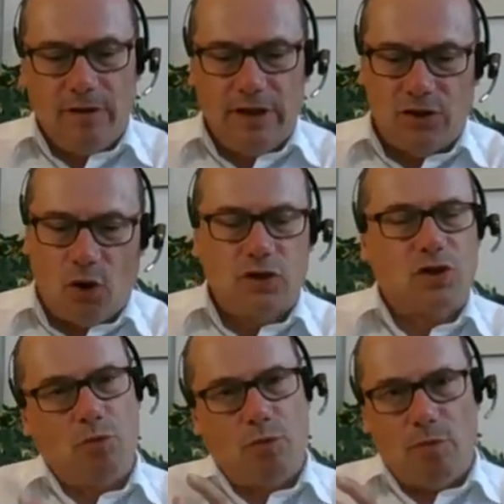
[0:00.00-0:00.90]
is
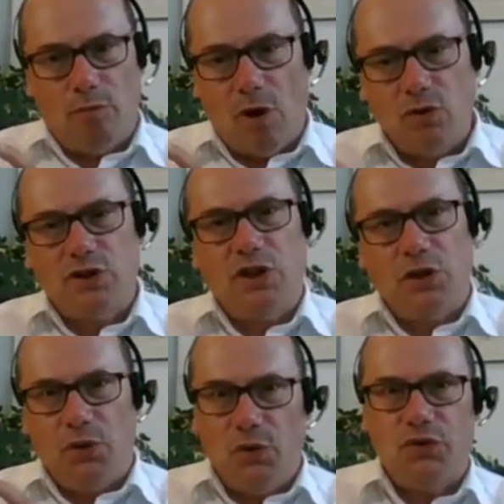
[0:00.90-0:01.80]
also mostly
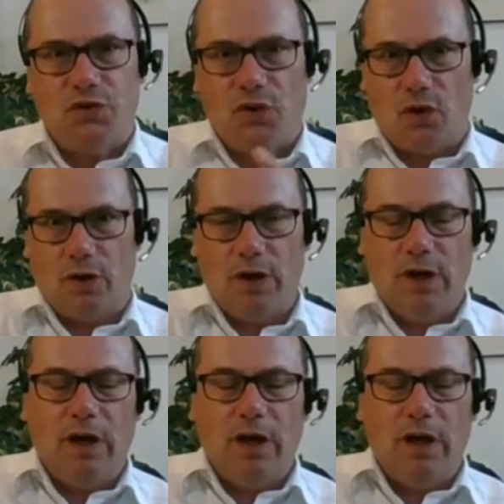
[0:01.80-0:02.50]
used for